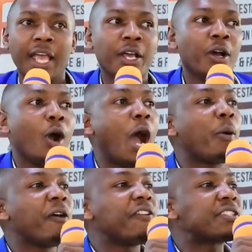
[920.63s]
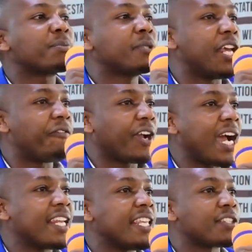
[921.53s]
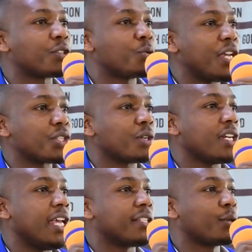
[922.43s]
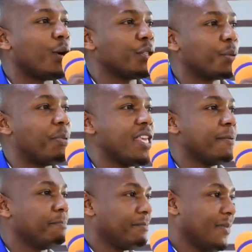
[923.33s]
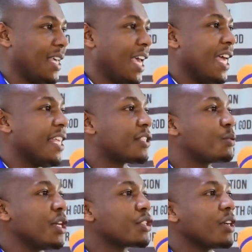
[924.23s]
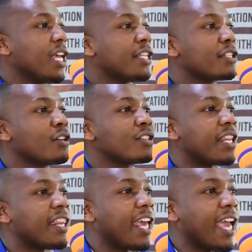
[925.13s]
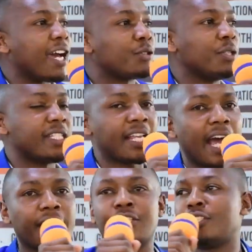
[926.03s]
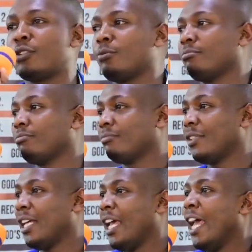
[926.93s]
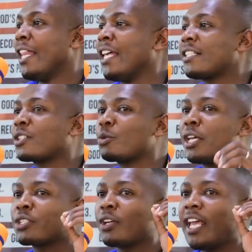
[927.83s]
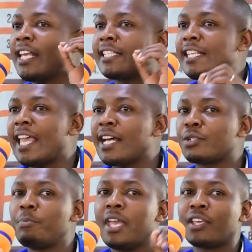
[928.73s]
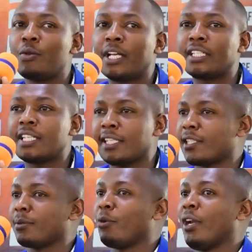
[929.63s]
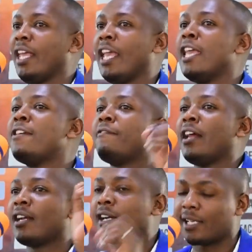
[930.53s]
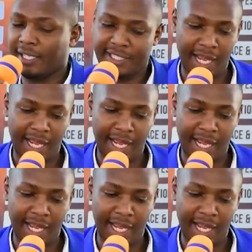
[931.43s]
However difficult the situation is going to be, the situation is not there to discourage you. The situation is there to make your testimony even greater.